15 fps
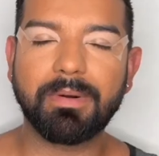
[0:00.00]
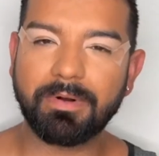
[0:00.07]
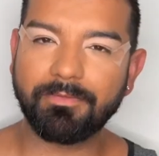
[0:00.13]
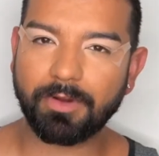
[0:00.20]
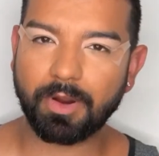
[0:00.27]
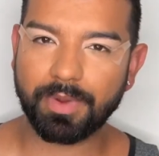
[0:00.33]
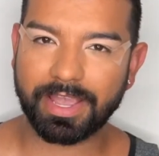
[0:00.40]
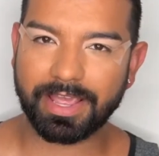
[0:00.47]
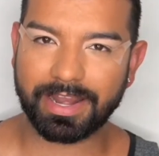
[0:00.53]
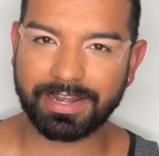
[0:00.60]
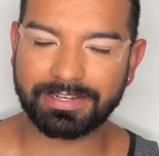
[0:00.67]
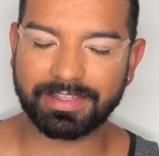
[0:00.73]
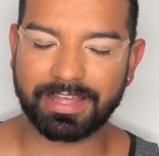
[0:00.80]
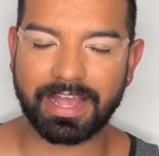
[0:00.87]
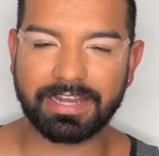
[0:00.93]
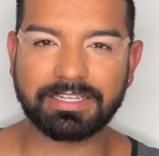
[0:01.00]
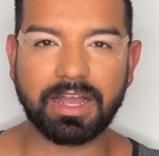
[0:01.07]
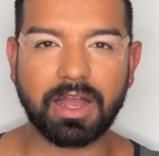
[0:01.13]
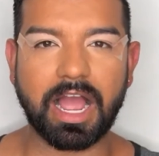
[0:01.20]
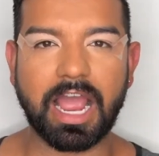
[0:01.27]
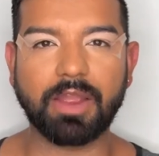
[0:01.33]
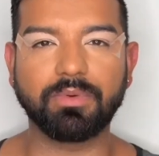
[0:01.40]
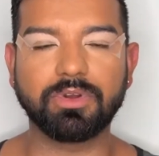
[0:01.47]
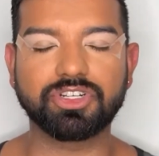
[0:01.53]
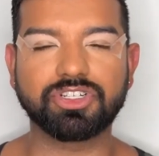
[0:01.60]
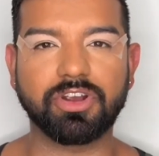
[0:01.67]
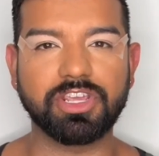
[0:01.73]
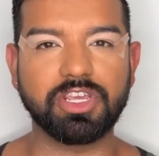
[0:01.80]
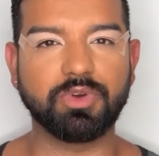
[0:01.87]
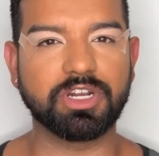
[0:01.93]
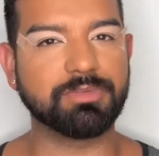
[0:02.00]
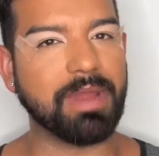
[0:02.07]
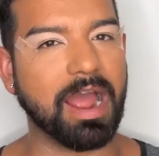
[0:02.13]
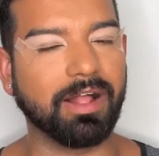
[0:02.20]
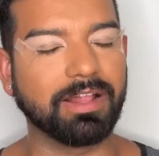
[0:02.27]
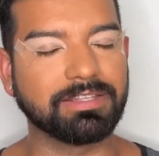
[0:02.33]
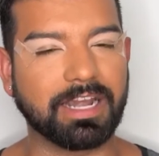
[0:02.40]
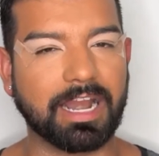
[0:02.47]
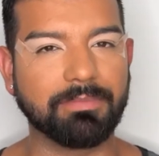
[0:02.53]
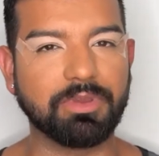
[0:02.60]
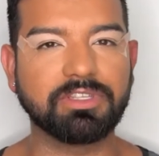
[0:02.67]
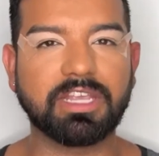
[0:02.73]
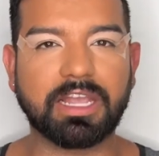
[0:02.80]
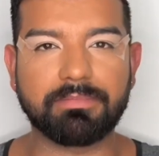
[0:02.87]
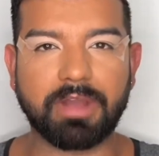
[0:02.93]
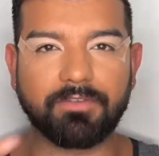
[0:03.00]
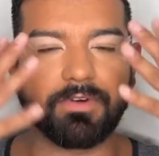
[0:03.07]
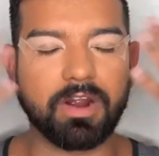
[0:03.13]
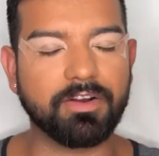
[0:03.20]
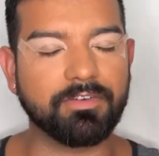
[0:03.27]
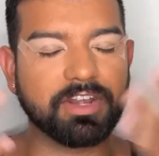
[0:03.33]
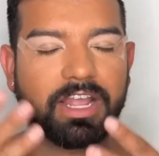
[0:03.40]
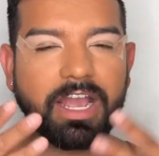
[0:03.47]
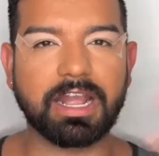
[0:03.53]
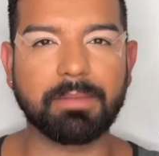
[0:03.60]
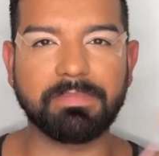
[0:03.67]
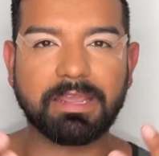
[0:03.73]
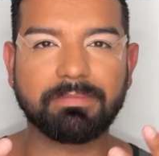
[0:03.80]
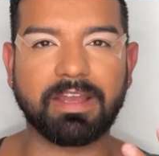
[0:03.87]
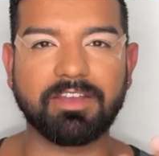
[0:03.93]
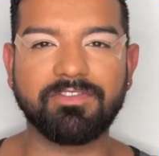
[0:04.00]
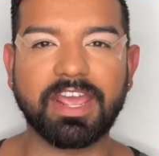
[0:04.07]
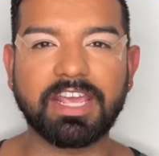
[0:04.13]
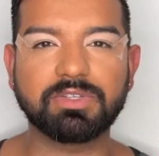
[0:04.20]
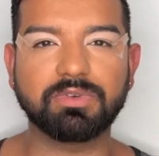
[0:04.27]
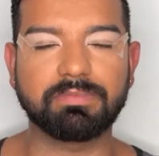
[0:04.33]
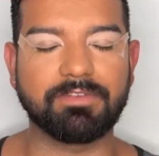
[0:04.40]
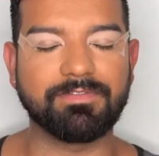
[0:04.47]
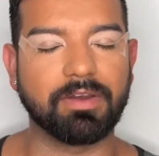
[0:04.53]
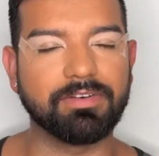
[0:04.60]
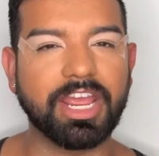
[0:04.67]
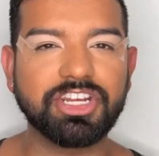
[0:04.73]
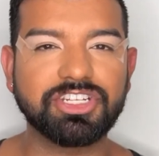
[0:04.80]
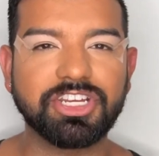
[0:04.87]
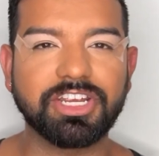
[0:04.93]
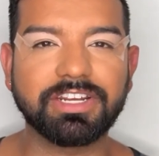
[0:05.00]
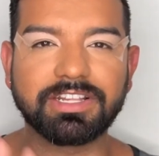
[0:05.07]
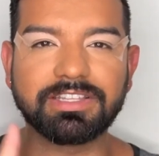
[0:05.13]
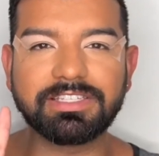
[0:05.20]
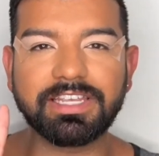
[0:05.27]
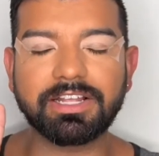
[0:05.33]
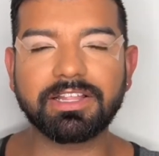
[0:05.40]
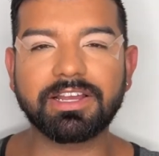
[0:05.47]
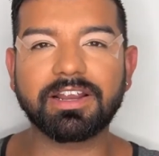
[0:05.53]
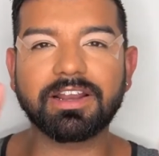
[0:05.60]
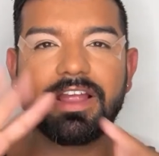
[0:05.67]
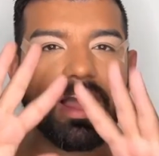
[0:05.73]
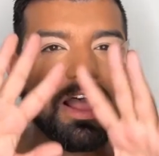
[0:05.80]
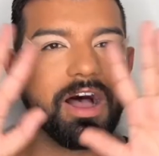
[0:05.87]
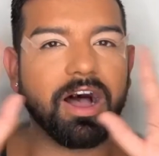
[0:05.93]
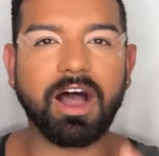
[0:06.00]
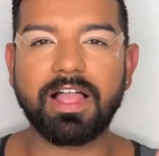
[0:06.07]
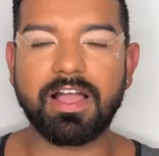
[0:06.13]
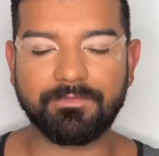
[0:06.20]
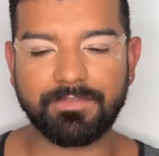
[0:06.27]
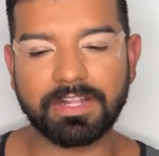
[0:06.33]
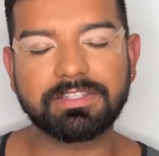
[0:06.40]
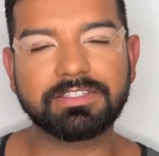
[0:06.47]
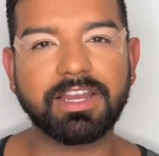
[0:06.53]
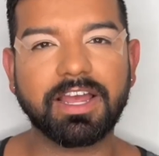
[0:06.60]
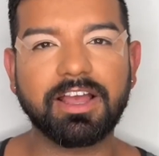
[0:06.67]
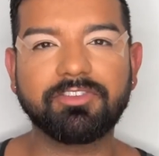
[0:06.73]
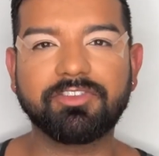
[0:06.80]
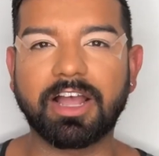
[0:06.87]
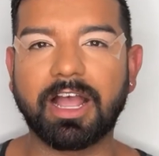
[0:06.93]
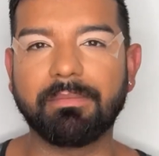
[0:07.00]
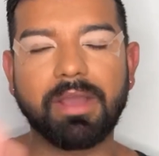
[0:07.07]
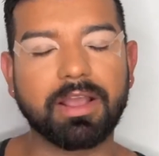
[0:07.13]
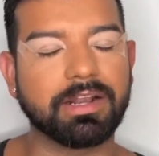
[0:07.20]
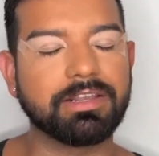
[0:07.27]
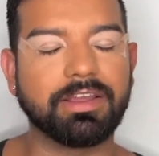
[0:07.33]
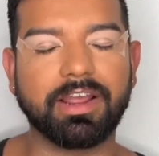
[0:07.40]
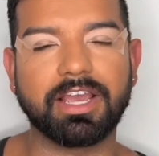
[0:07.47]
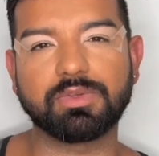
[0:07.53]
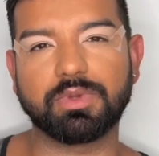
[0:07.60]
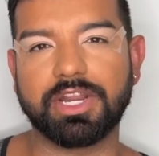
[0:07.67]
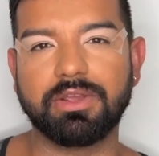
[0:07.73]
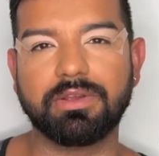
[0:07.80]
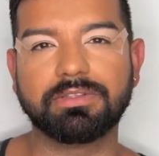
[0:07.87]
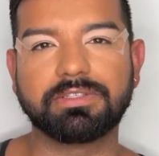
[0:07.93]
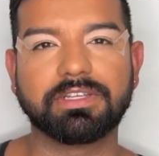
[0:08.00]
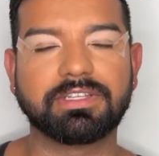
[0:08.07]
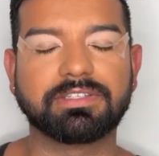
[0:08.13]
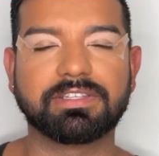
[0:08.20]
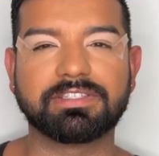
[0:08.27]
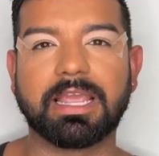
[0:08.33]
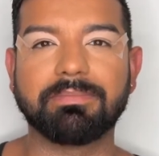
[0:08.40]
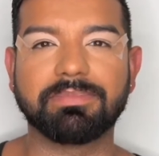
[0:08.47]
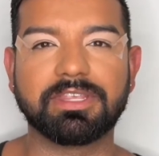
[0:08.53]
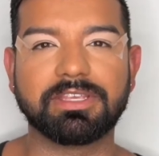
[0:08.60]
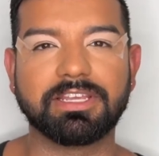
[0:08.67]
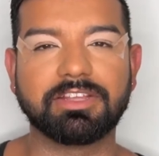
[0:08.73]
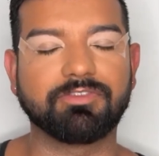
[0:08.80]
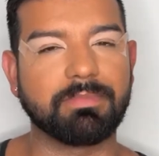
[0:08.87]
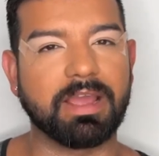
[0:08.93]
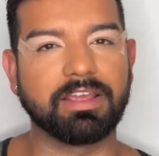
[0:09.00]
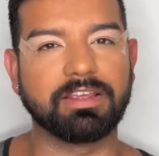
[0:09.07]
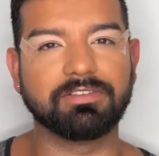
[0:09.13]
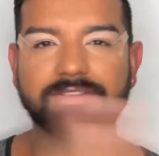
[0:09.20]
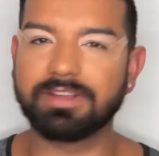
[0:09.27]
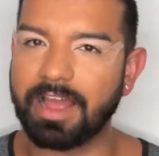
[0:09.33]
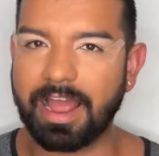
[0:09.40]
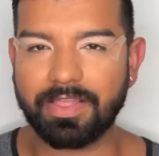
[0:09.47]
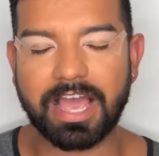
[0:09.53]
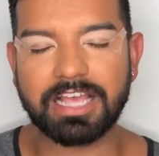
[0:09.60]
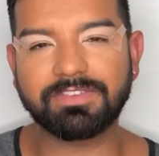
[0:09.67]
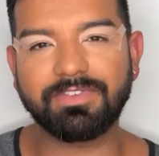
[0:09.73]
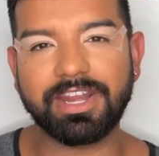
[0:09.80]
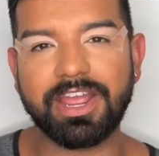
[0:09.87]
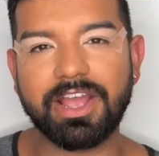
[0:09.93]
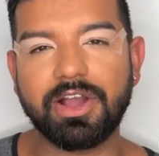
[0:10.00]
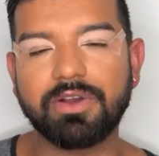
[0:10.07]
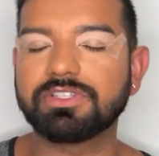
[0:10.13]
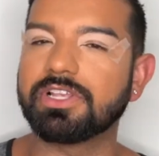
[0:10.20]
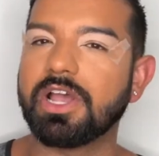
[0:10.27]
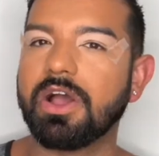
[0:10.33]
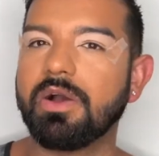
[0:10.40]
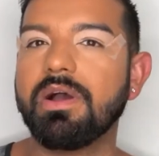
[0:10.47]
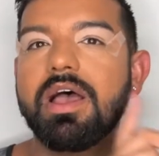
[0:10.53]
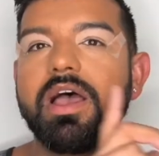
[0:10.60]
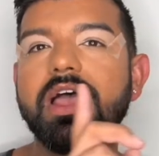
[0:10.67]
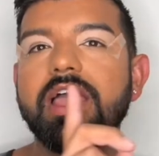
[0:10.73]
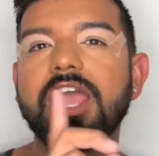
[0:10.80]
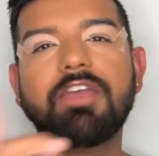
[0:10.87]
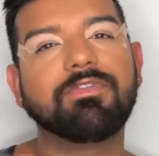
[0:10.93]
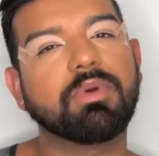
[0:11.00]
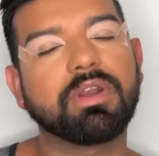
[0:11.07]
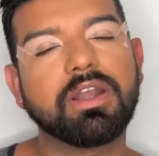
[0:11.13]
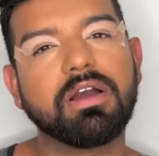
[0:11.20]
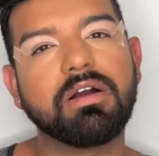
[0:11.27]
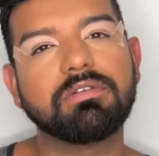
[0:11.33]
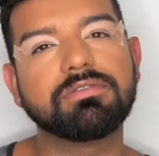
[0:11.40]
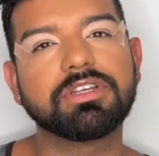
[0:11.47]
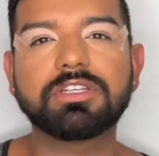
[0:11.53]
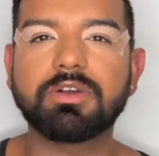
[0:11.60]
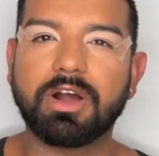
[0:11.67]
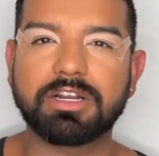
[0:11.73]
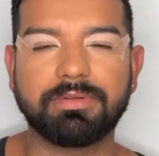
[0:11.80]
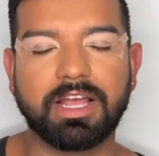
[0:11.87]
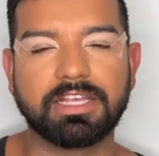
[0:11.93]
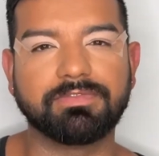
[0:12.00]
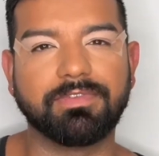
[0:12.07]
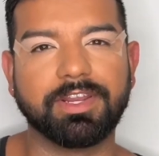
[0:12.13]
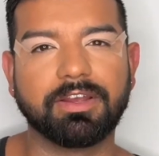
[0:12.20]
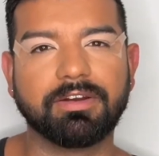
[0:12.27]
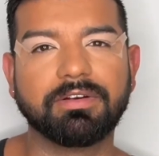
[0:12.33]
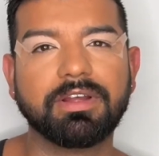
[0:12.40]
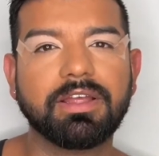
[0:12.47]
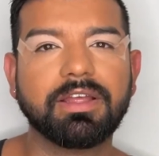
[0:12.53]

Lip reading: before we get into that, I will show you which palettes that I'm using. I've already kind of beat my face with my foundation, concealer, all that fun stuff. I'm not going to tell you guys what I use because it's the same thing from my last video. So if you want to know, just go watch my last video.